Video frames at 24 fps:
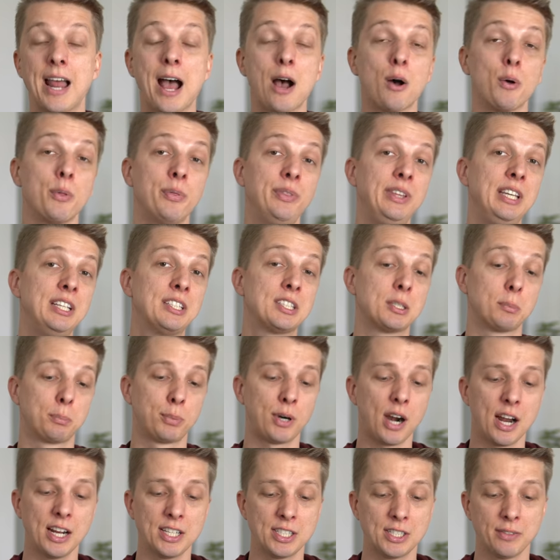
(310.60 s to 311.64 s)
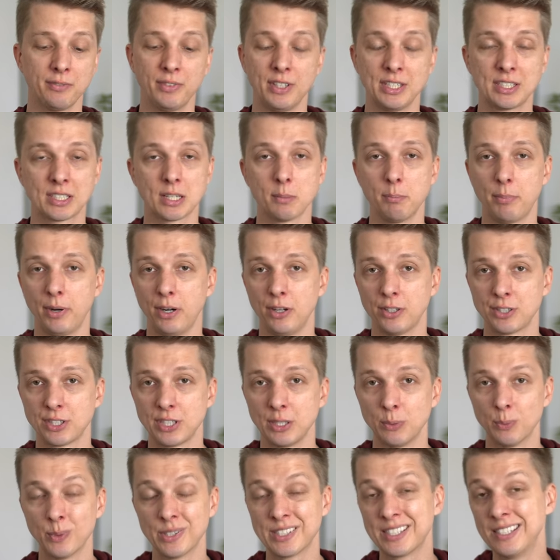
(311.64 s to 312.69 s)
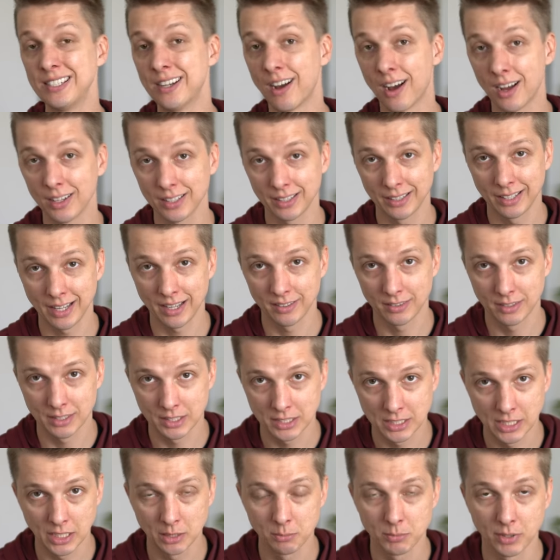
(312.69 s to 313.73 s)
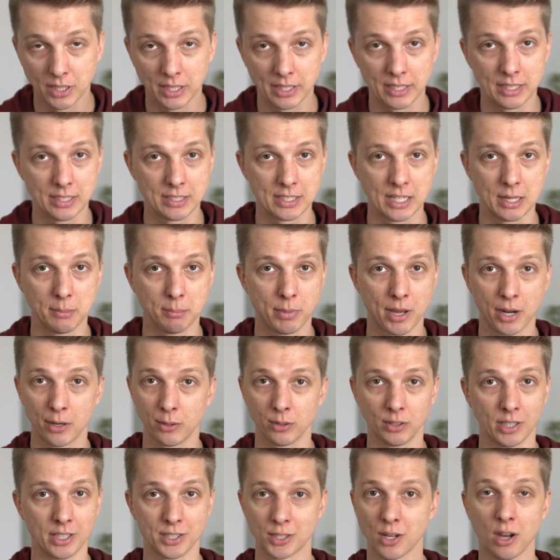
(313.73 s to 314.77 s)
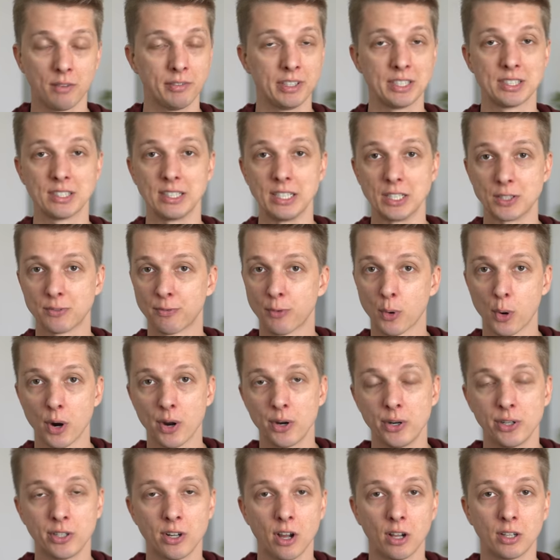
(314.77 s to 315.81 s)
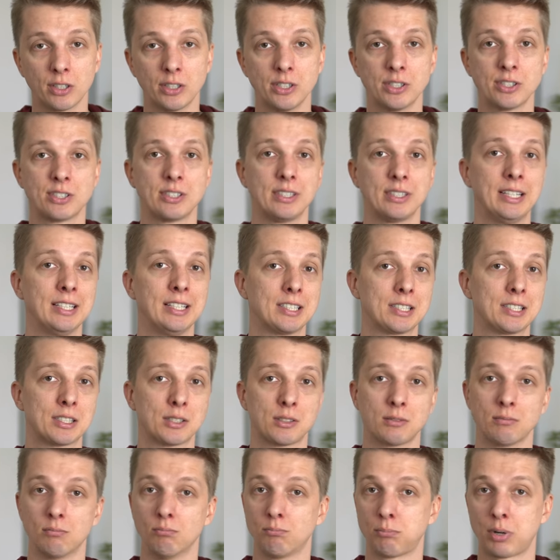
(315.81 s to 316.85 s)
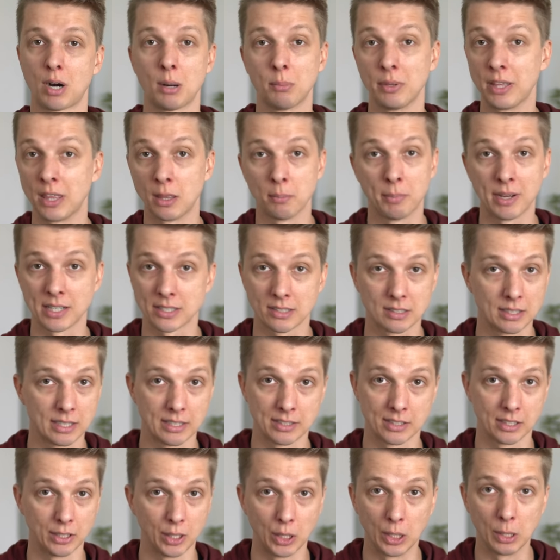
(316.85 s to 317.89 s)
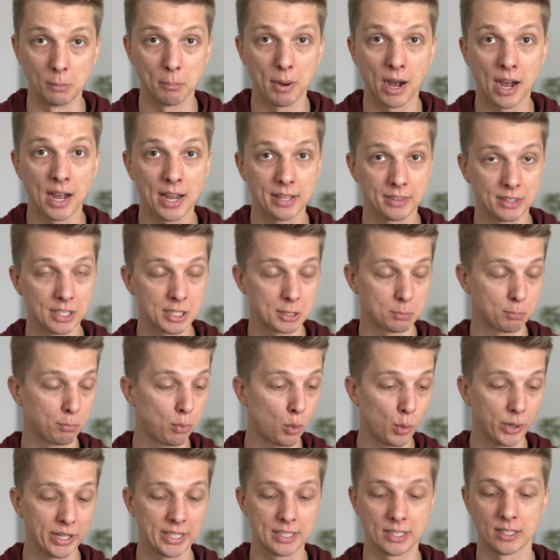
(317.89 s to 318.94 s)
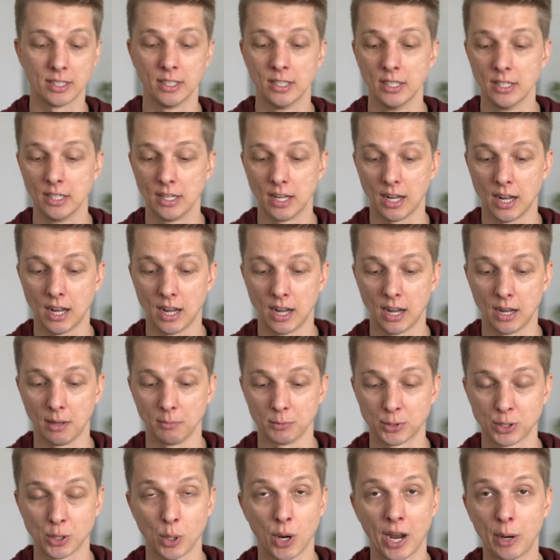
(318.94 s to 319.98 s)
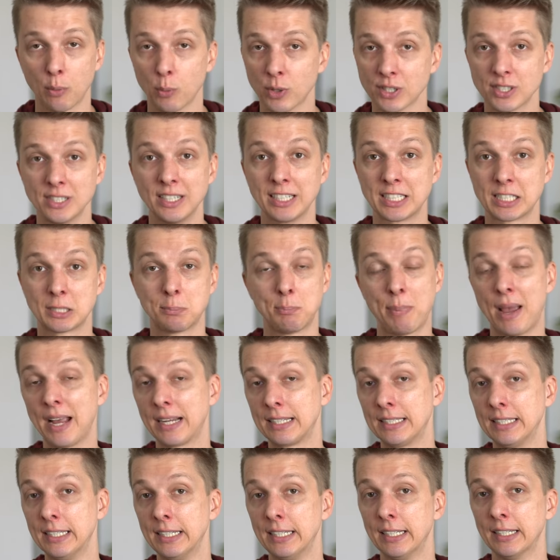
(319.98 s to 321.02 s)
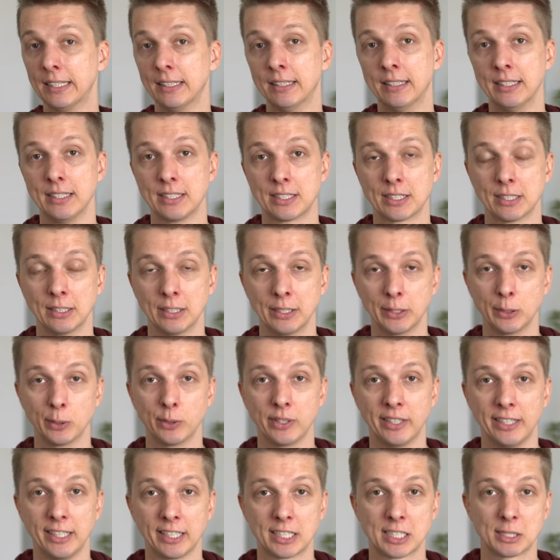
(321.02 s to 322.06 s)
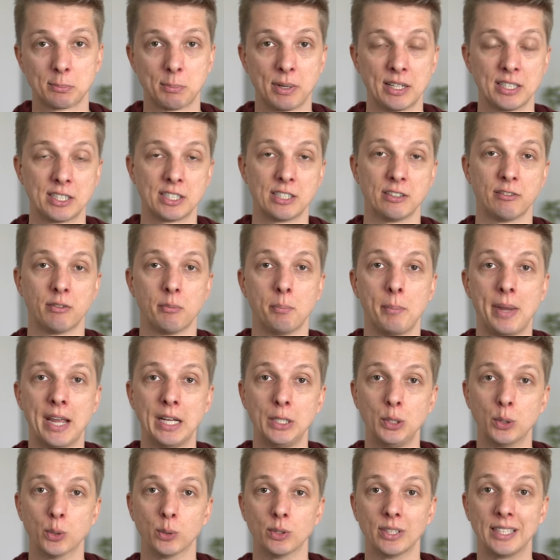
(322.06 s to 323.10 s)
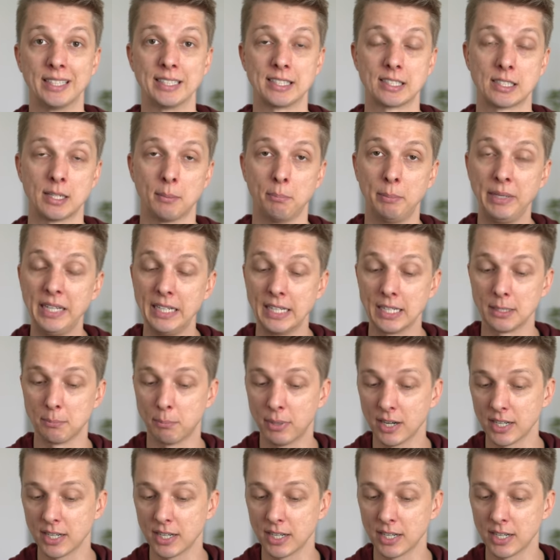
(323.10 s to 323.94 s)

Now, the surprise of this comparison was not that the Sigma is a better lens. Obviously, it's $400. It's probably the best lens that you can buy at this point. So I wasn't expecting this little inexpensive manual lens to beat it,